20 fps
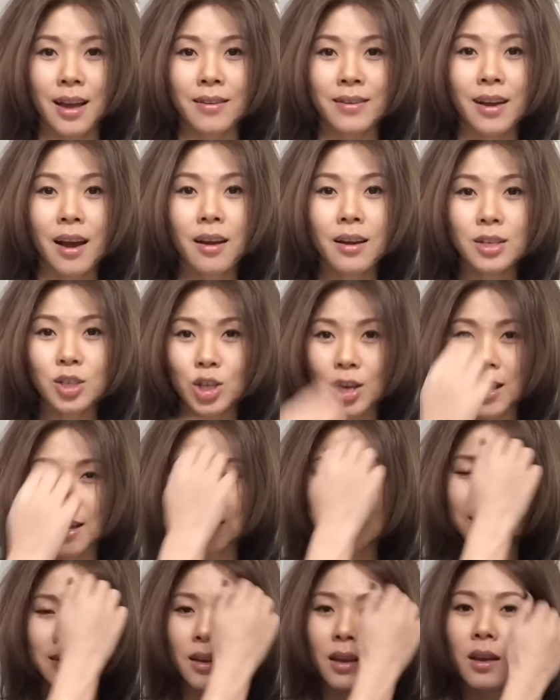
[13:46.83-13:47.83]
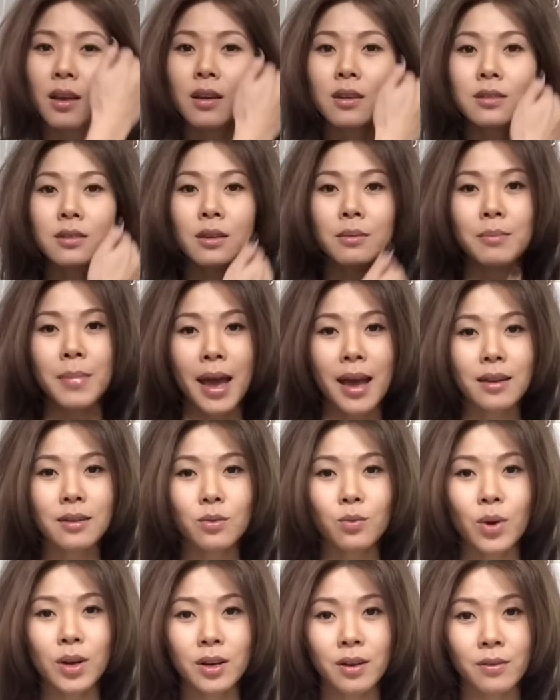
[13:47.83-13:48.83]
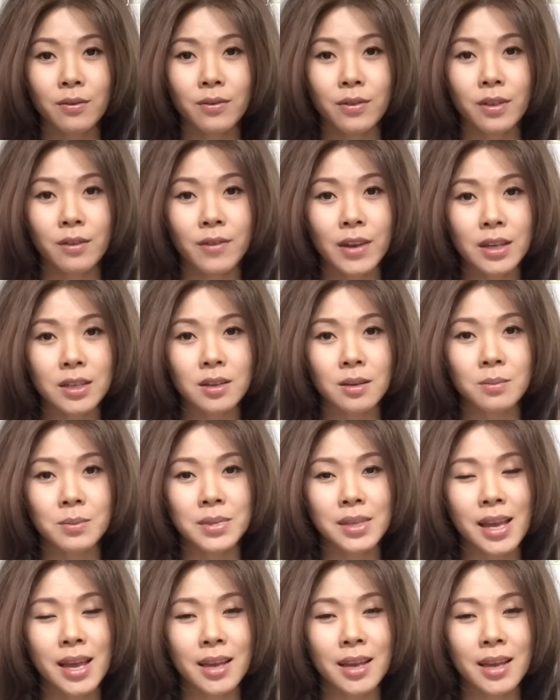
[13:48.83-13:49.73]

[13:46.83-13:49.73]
I got a chance to meet one of the victims.